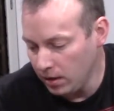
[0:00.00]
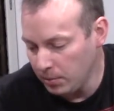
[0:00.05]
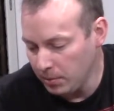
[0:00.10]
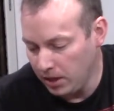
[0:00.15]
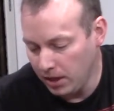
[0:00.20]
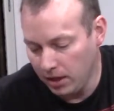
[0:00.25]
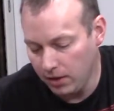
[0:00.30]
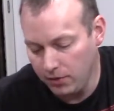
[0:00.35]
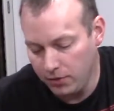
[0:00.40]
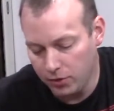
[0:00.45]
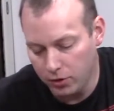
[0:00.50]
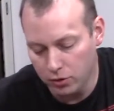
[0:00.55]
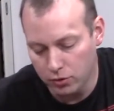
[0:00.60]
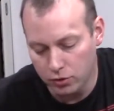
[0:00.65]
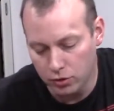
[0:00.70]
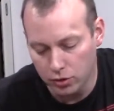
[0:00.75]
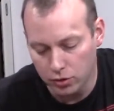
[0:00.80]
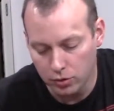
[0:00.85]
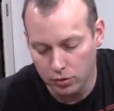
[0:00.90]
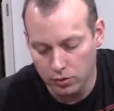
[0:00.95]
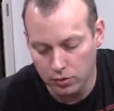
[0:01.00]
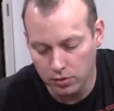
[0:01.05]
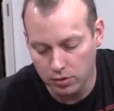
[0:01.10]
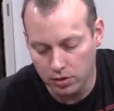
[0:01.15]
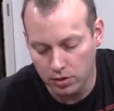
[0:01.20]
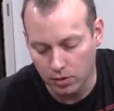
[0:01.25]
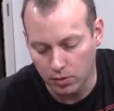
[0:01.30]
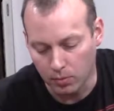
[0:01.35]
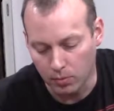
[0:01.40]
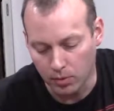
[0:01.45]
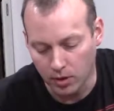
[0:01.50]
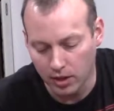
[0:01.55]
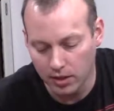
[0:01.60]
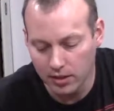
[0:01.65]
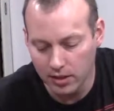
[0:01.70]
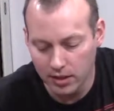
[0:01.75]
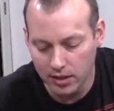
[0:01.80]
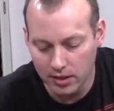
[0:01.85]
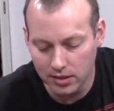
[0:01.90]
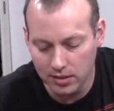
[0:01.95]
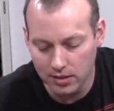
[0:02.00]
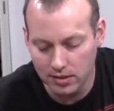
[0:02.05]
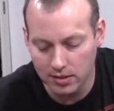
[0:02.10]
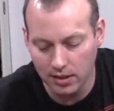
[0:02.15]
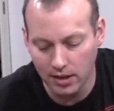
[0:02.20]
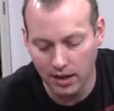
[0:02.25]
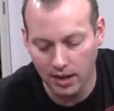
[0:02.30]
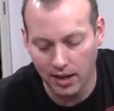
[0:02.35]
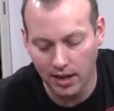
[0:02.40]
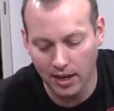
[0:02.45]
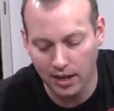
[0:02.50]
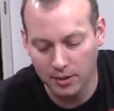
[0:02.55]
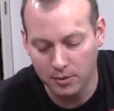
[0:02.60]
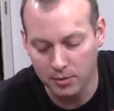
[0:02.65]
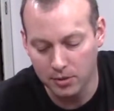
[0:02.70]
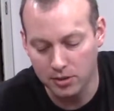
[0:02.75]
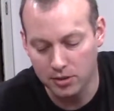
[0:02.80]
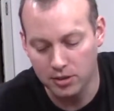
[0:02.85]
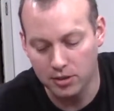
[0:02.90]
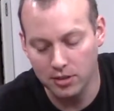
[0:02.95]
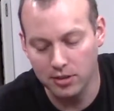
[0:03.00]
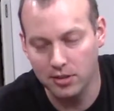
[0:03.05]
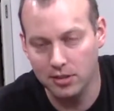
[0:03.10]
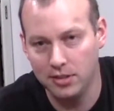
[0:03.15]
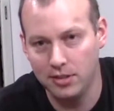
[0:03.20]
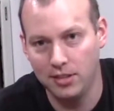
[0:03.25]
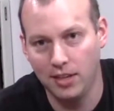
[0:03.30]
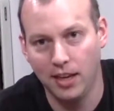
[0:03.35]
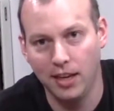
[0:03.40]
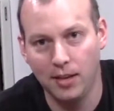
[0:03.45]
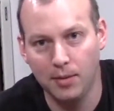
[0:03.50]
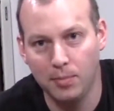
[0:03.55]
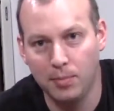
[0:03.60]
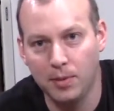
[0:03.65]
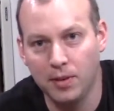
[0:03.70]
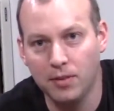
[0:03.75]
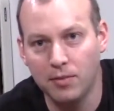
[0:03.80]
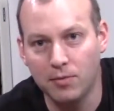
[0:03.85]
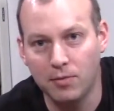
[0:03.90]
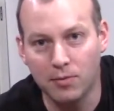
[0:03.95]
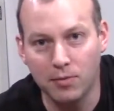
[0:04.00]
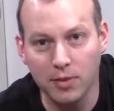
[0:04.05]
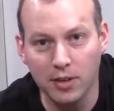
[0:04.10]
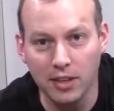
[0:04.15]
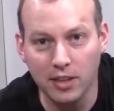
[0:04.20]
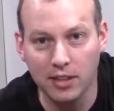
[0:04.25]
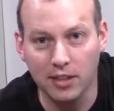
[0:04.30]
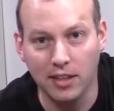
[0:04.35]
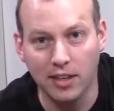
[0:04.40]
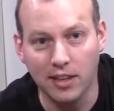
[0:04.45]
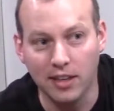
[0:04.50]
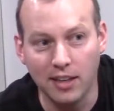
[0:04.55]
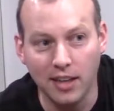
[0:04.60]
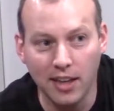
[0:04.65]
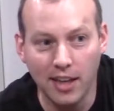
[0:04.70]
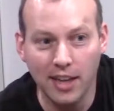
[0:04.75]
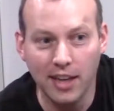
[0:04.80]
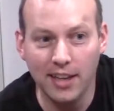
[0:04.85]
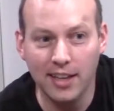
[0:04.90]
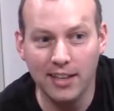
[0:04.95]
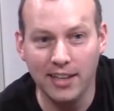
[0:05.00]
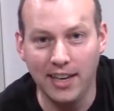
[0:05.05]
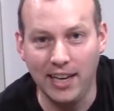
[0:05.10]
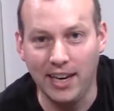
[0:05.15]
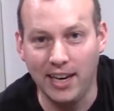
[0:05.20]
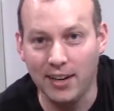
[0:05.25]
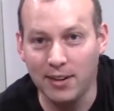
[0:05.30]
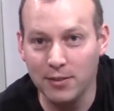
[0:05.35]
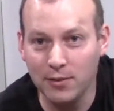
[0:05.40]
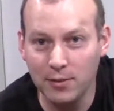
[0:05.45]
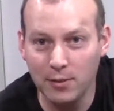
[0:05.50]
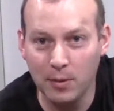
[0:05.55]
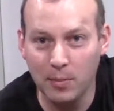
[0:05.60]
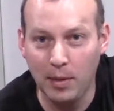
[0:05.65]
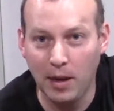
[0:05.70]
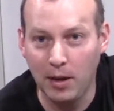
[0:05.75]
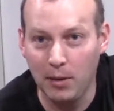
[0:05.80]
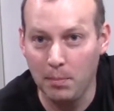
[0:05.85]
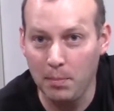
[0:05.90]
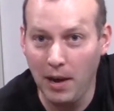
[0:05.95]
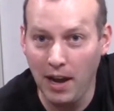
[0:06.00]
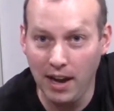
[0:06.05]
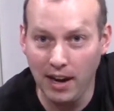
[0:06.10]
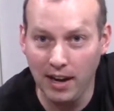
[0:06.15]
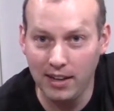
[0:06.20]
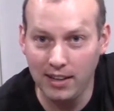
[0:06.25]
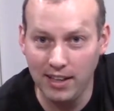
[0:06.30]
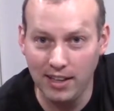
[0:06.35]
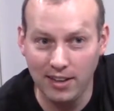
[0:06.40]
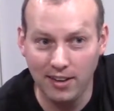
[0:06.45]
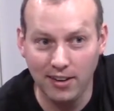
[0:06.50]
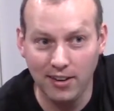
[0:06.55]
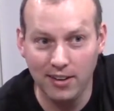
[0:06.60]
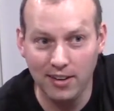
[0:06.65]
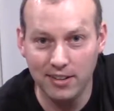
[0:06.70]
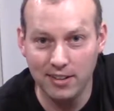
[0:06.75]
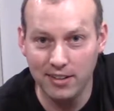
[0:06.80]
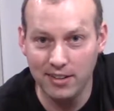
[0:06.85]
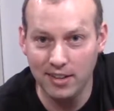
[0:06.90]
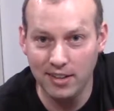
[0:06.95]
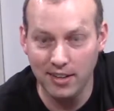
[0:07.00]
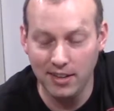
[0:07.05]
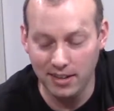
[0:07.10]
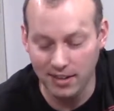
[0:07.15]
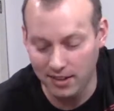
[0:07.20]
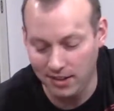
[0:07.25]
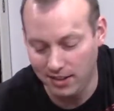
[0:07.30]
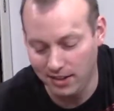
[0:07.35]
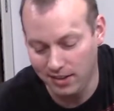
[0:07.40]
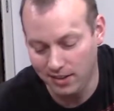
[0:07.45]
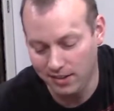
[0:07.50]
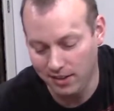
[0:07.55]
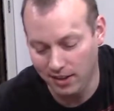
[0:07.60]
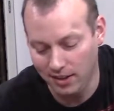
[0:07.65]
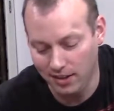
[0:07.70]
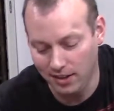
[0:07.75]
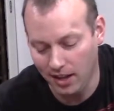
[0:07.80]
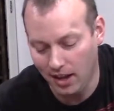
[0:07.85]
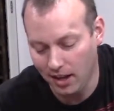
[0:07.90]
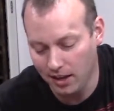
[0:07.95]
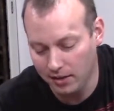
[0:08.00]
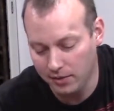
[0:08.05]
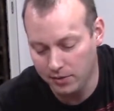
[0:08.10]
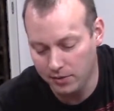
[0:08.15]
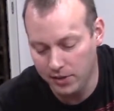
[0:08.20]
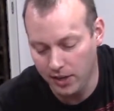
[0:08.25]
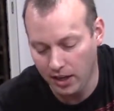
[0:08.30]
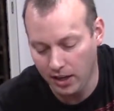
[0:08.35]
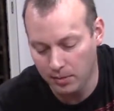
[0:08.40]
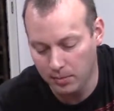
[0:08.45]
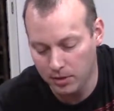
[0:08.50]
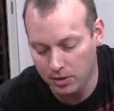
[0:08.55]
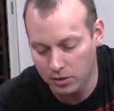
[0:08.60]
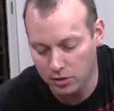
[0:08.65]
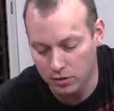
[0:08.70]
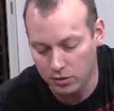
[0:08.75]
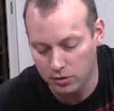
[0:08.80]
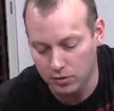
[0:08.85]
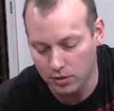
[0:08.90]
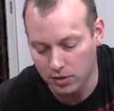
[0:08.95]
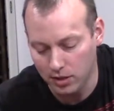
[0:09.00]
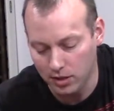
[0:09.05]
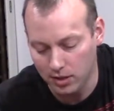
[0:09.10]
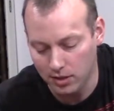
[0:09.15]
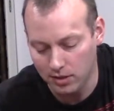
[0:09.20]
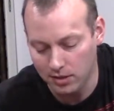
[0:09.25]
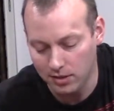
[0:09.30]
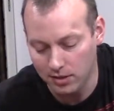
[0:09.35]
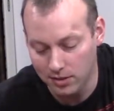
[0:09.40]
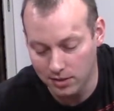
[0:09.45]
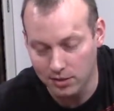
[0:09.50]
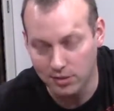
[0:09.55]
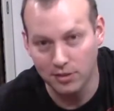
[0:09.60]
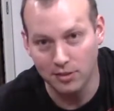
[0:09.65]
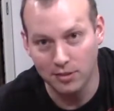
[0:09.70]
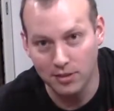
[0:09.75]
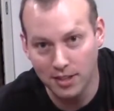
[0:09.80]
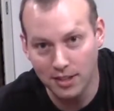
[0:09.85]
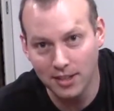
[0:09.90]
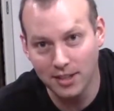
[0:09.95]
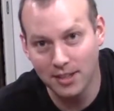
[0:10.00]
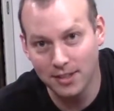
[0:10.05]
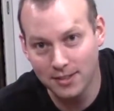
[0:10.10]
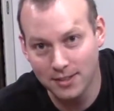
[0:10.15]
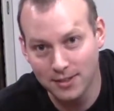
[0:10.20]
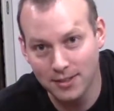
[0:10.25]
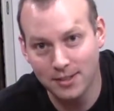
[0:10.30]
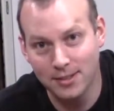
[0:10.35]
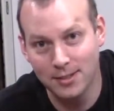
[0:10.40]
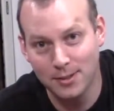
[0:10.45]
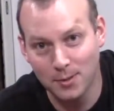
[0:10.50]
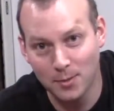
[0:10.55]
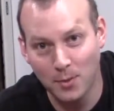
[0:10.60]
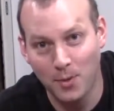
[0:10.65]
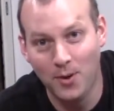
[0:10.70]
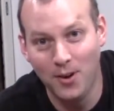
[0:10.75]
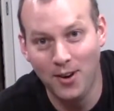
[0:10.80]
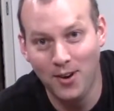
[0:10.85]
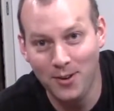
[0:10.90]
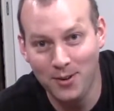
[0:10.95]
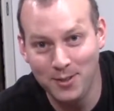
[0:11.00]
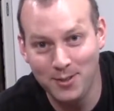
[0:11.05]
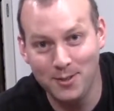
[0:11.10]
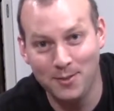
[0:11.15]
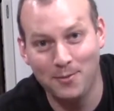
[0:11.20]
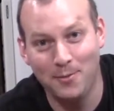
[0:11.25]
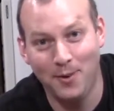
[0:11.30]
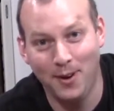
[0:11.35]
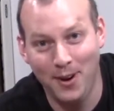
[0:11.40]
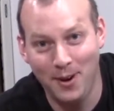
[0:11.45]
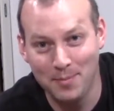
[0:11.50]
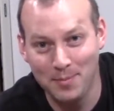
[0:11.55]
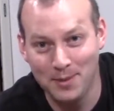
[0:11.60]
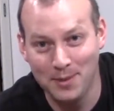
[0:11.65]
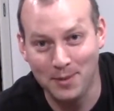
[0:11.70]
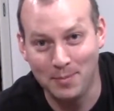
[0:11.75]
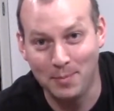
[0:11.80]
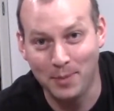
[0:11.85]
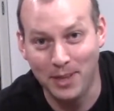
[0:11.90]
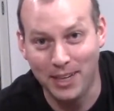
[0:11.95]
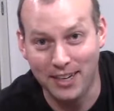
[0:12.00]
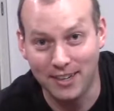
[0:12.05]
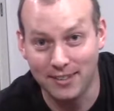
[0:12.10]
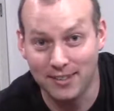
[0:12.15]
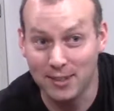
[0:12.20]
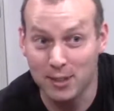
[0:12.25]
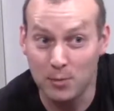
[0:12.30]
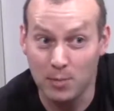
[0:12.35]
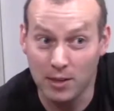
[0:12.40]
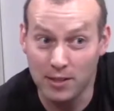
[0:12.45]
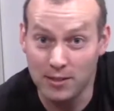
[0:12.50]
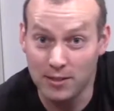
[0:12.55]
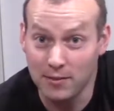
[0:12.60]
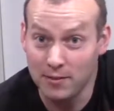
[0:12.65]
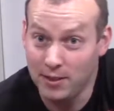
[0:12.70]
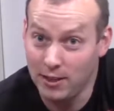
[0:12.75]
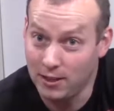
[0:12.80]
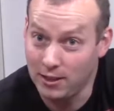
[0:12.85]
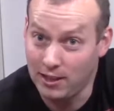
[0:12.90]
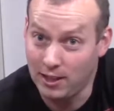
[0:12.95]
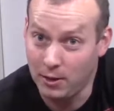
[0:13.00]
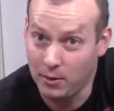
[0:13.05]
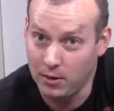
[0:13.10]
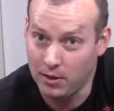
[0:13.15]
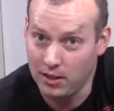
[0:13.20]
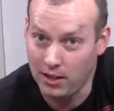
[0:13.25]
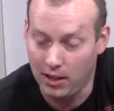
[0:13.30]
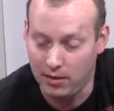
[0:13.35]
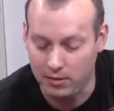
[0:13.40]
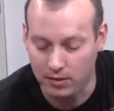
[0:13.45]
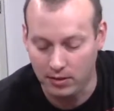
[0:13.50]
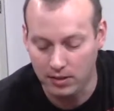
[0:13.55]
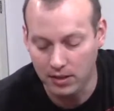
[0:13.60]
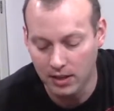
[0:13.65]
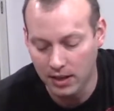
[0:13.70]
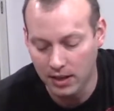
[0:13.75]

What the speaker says: If you choose to run this, I would just say be really careful about piling on a lot of damage. You can easily swamp some players, especially if they're lower level.